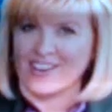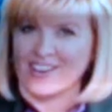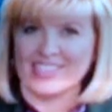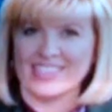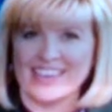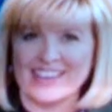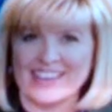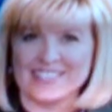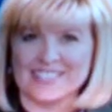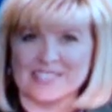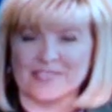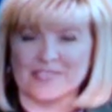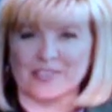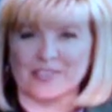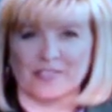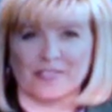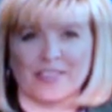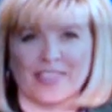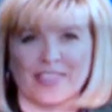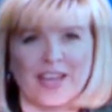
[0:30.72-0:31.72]
Our thanks to
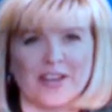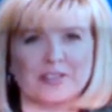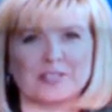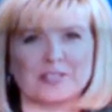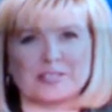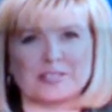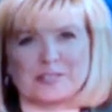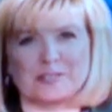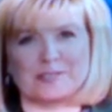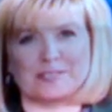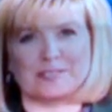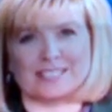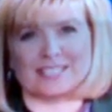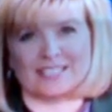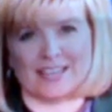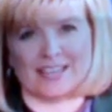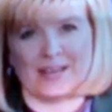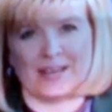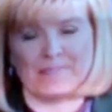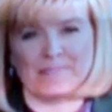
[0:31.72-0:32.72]
Phil for that good news
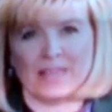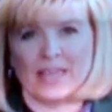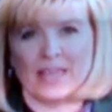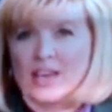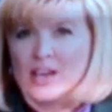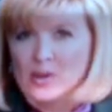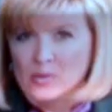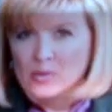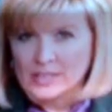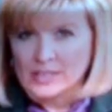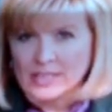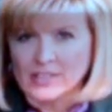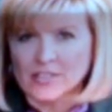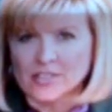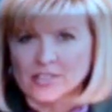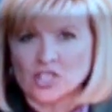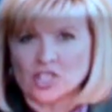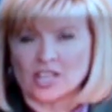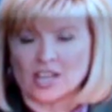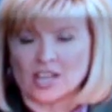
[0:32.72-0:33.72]
tonight. Well, here
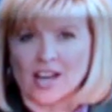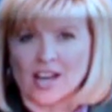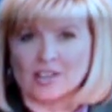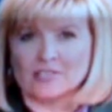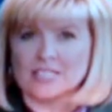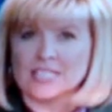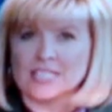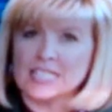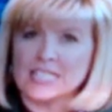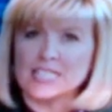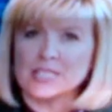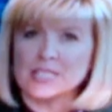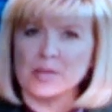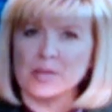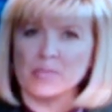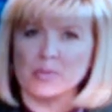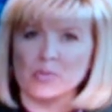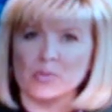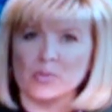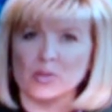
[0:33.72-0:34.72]
in Chicago, six
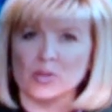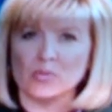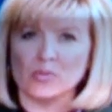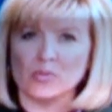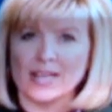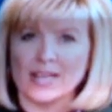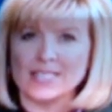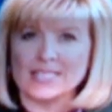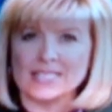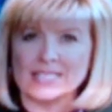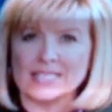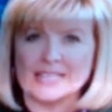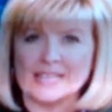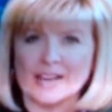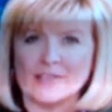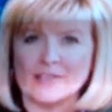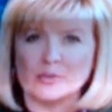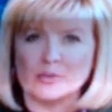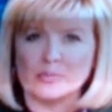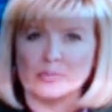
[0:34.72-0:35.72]
people were arrested
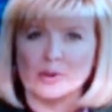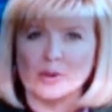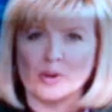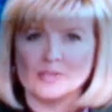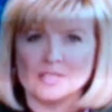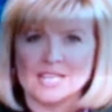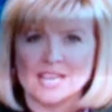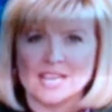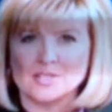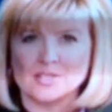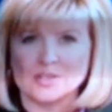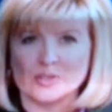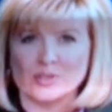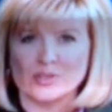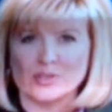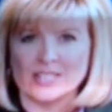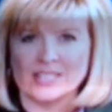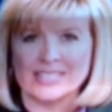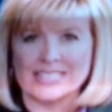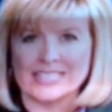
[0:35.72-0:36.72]
after
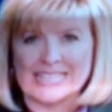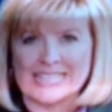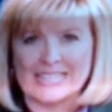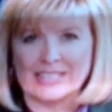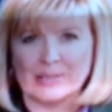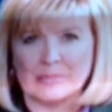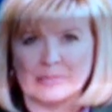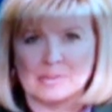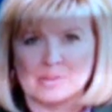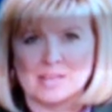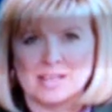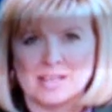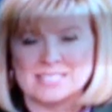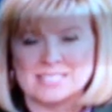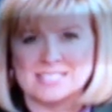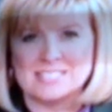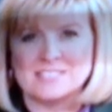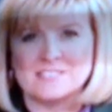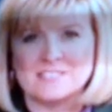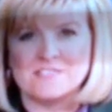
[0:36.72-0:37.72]
protesters in the Daley
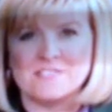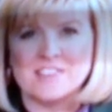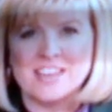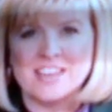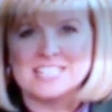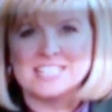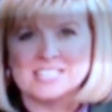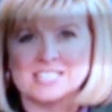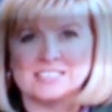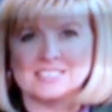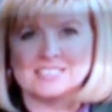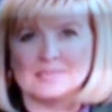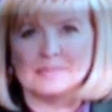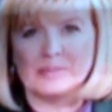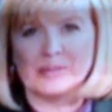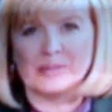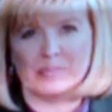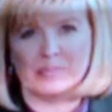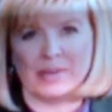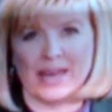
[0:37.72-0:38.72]
Plaza defaced
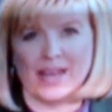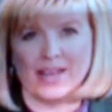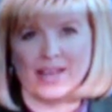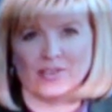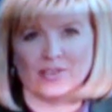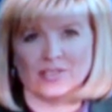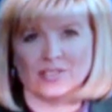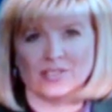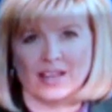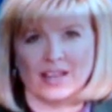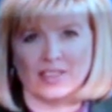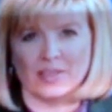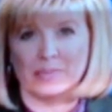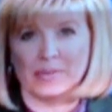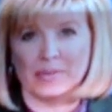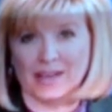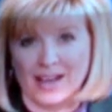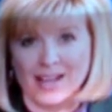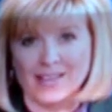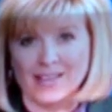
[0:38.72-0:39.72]
Olympic banners on the
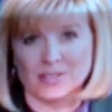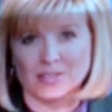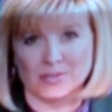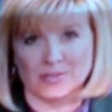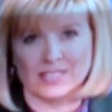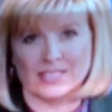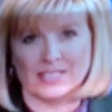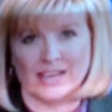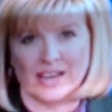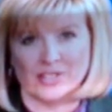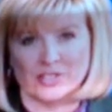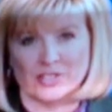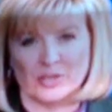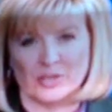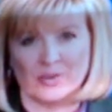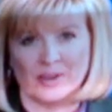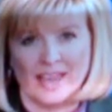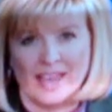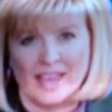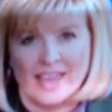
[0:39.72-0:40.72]
Picasso
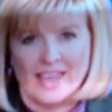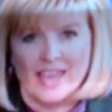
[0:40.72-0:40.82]
statue.